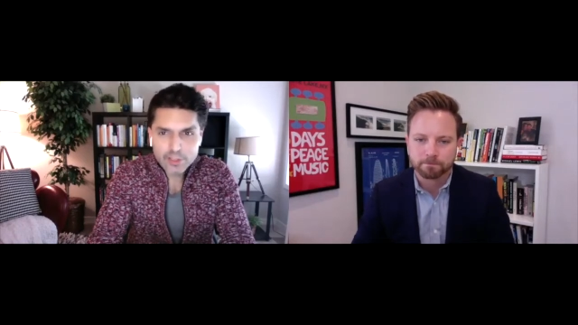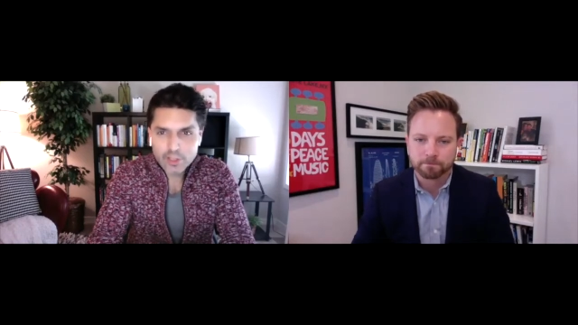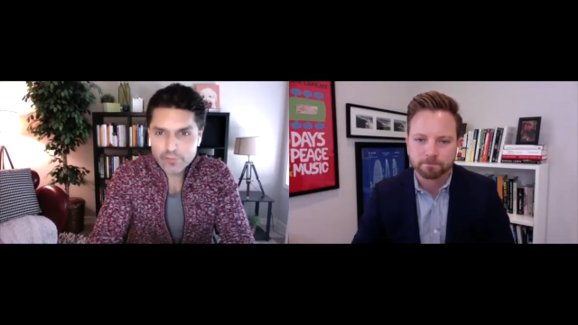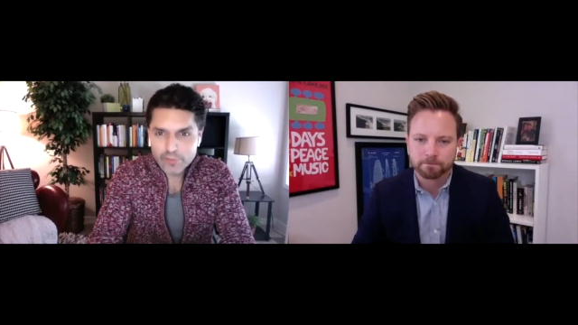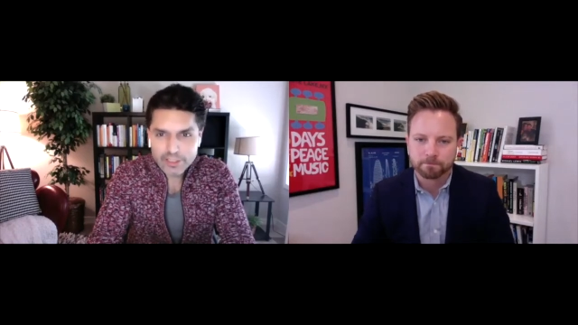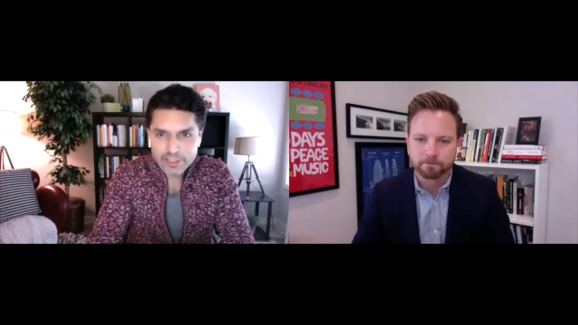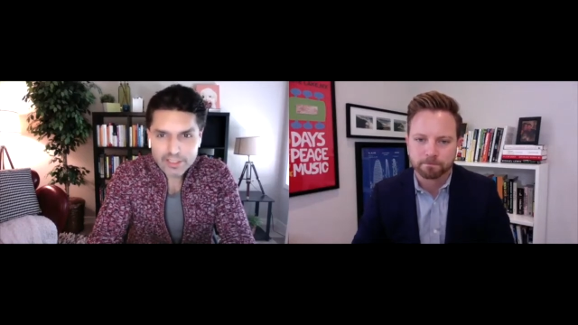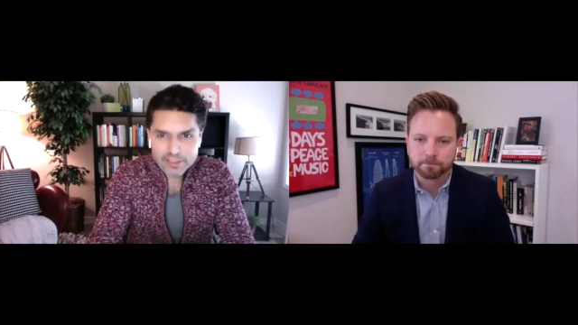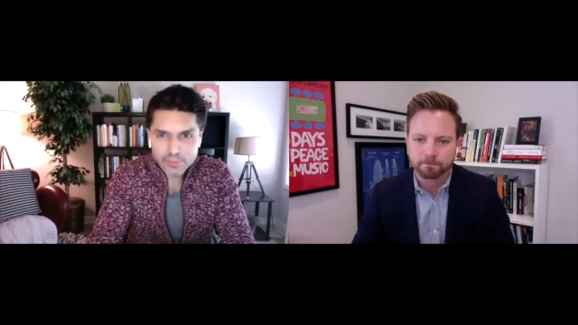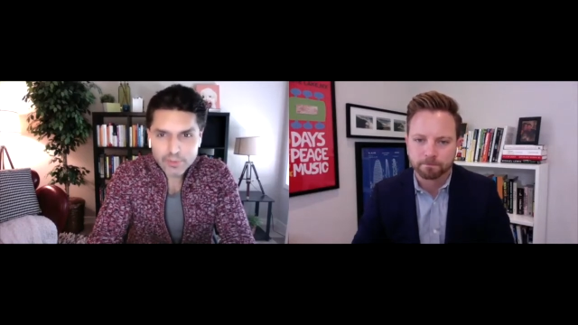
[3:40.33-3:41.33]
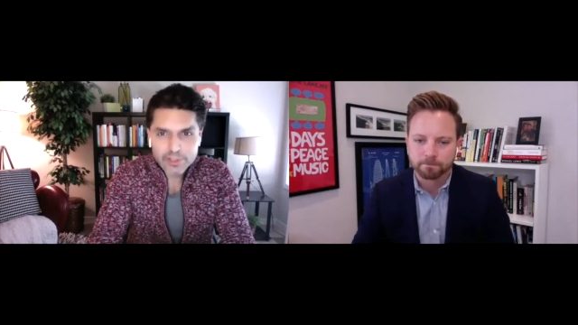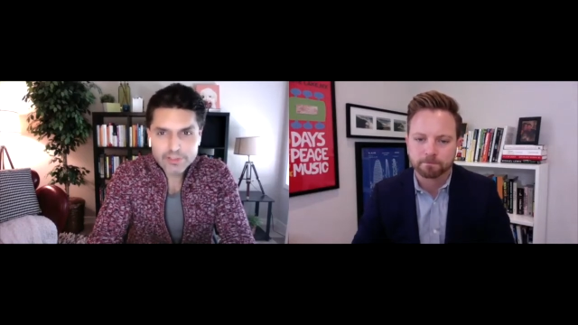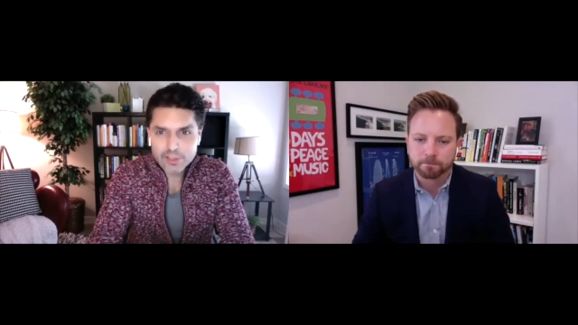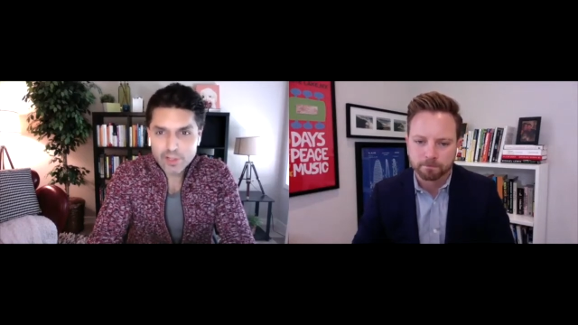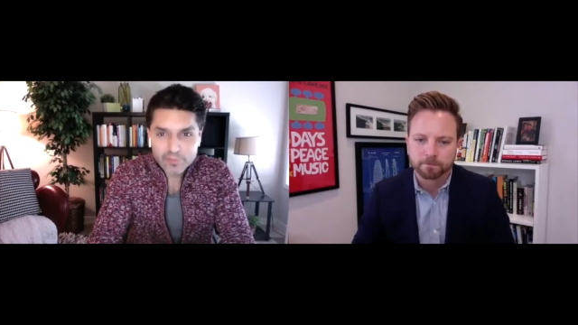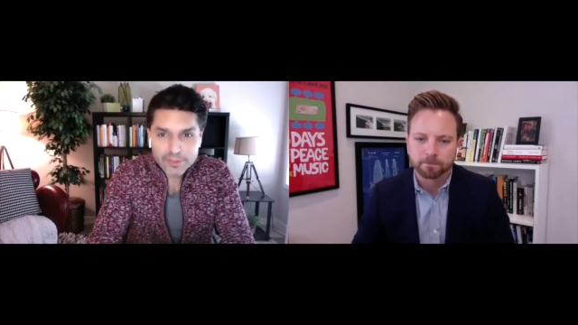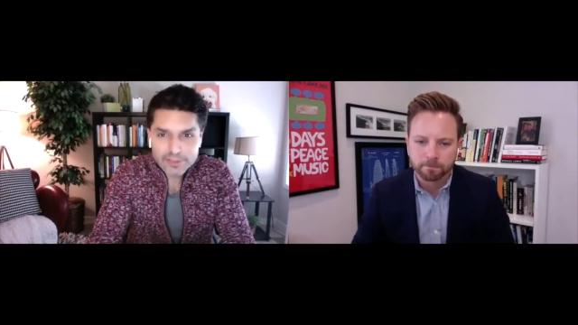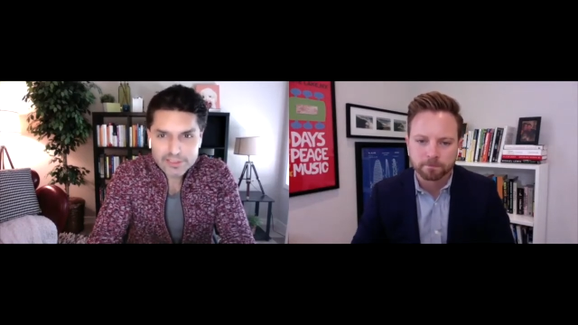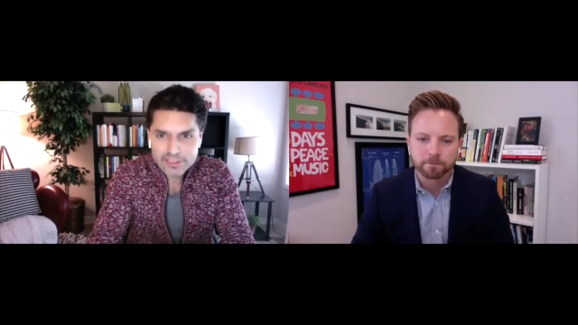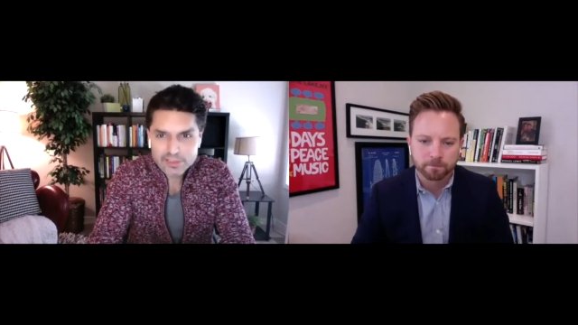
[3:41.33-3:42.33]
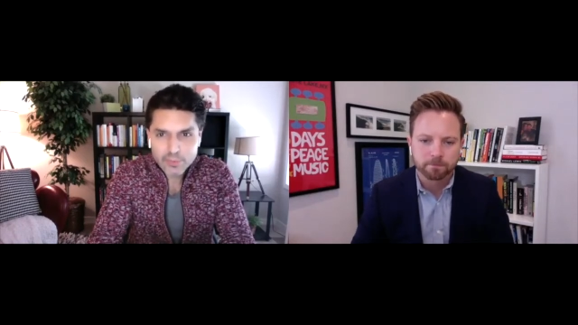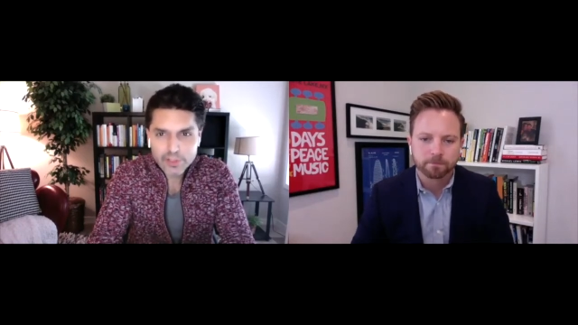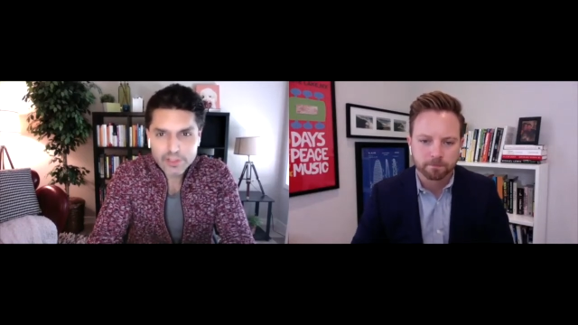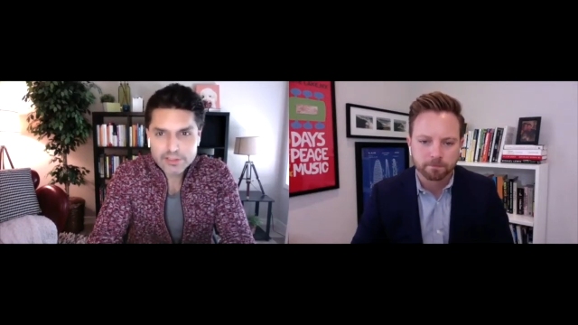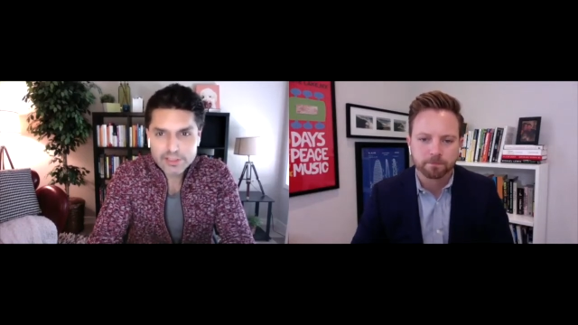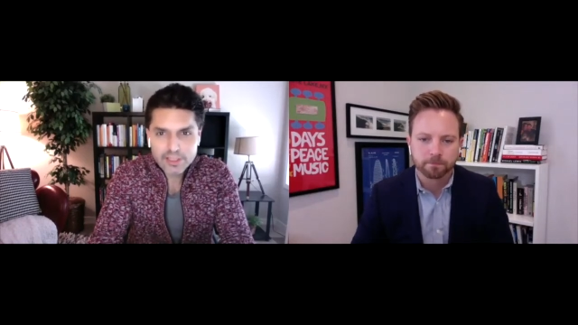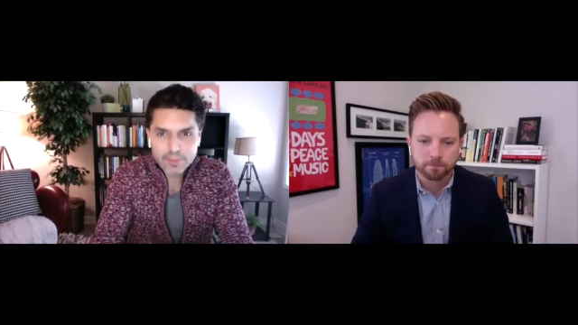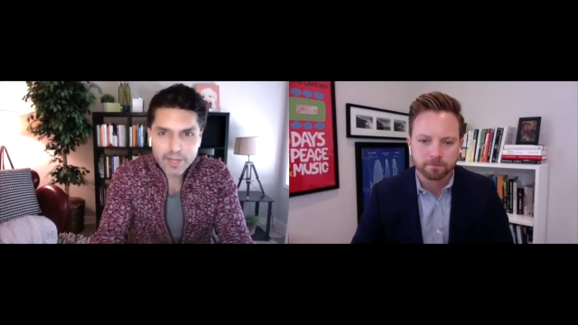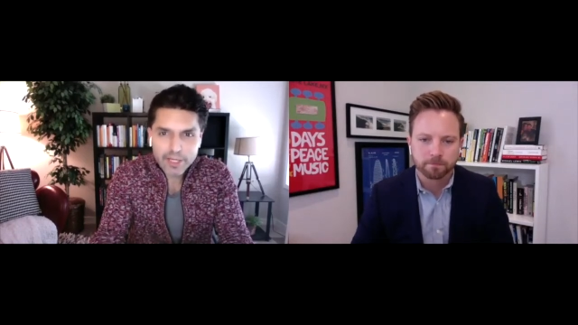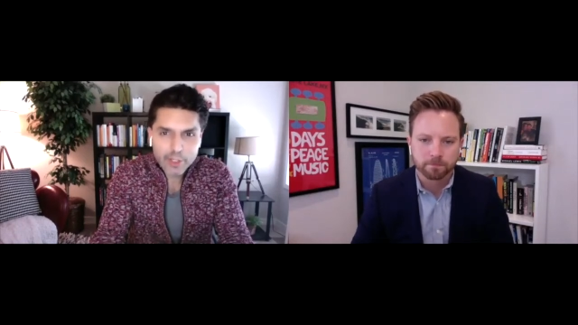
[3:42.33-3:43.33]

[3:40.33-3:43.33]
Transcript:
Speaker 1: a lot of retail experience, and a lot of business experience. And combining